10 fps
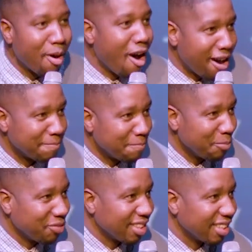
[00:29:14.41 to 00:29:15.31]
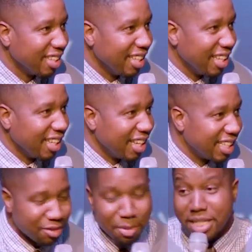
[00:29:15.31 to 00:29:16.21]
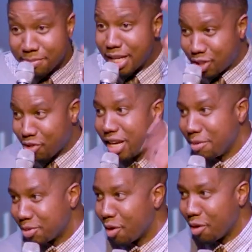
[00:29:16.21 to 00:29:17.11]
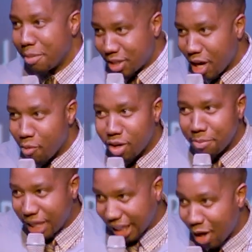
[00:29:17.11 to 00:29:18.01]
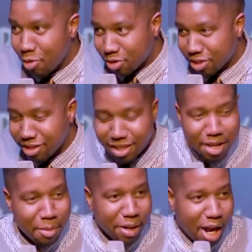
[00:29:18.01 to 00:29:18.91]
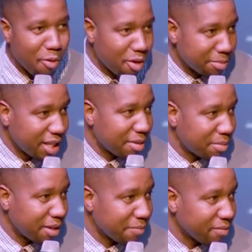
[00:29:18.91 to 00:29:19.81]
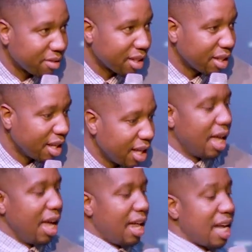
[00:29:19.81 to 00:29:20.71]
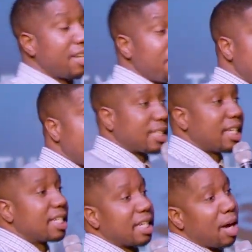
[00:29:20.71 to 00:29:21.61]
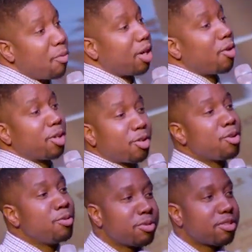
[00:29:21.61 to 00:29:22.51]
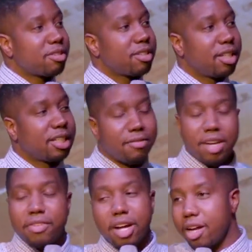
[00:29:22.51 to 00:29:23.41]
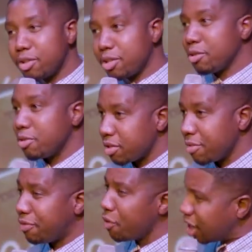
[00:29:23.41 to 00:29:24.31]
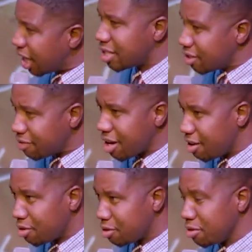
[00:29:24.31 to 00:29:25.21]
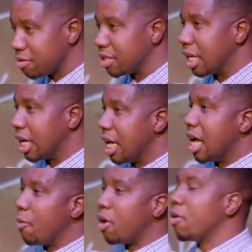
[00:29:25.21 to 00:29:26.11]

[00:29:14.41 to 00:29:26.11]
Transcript: smart. He said, remember, this is my dream, so I want to make sure I want to be close, but I don't want them to get me. And I said, me, I said, listen, I want to go on a cruise. I've never gone on a cruise. I'm 40 and I still haven't gone on a cruise. I